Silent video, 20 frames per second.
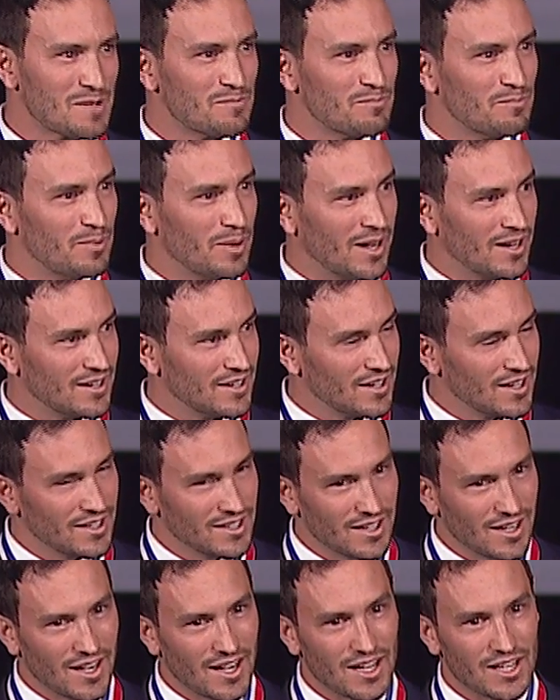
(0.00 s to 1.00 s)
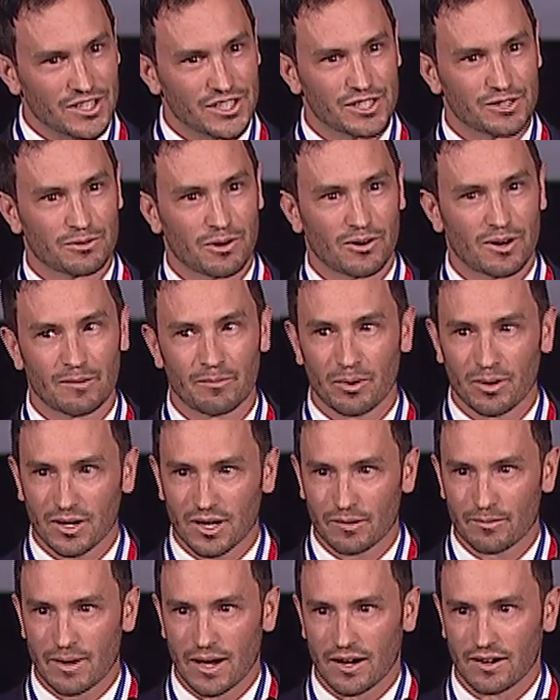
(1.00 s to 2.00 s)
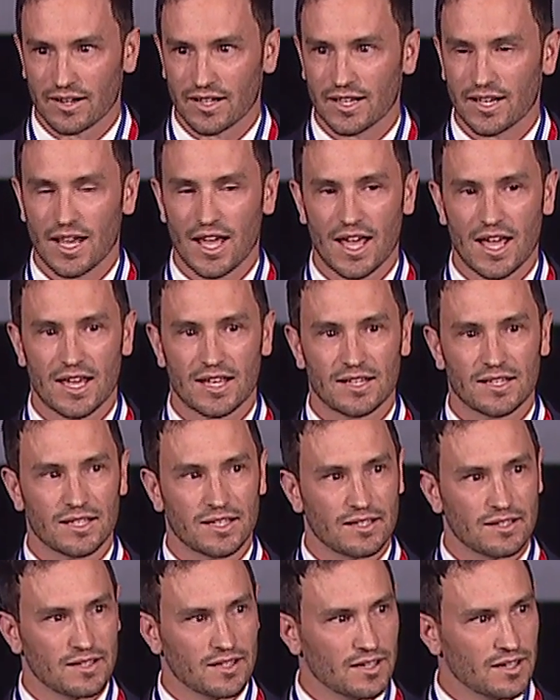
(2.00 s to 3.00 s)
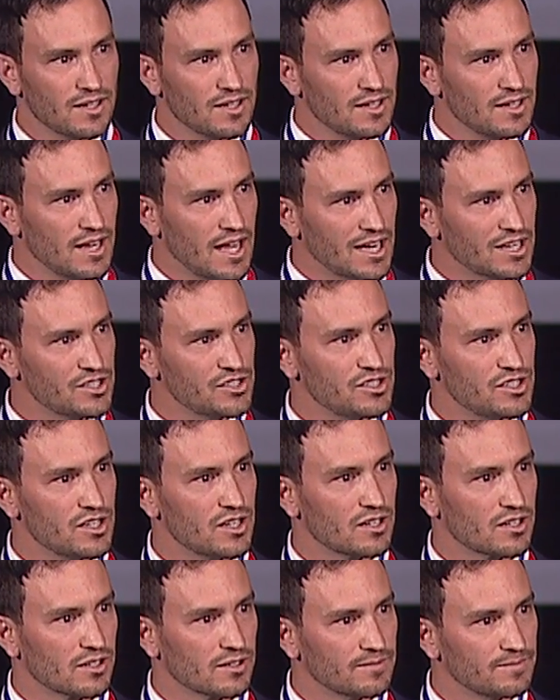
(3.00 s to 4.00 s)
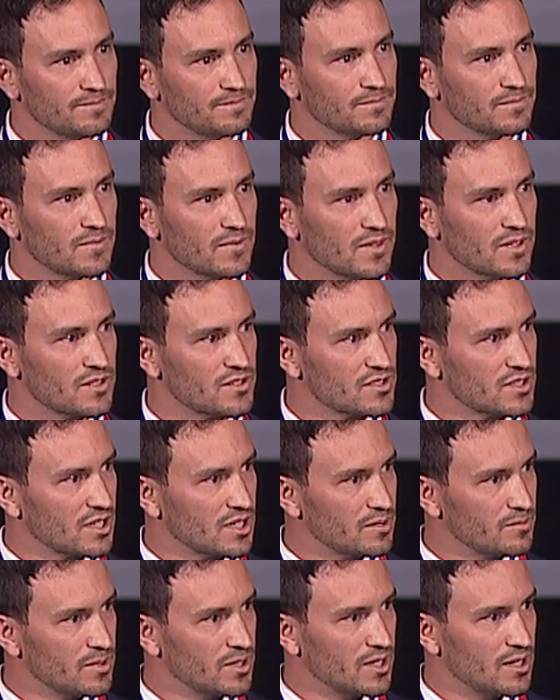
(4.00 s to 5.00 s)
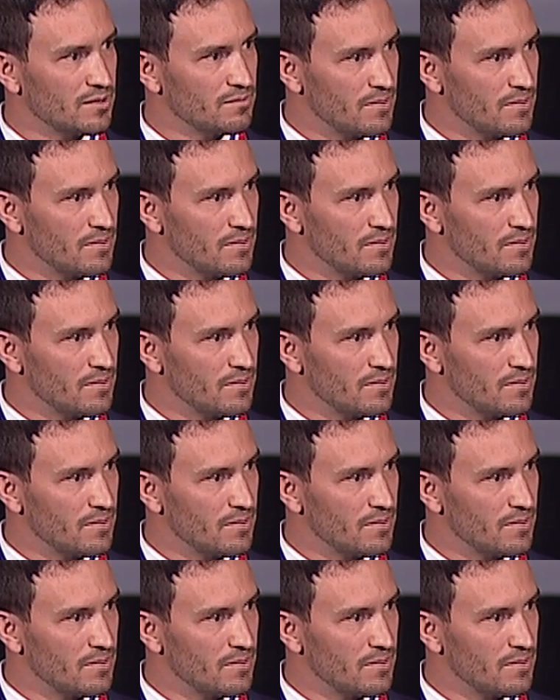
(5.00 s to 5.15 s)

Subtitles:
But she wrote a book about it, and the next year, there's going to be a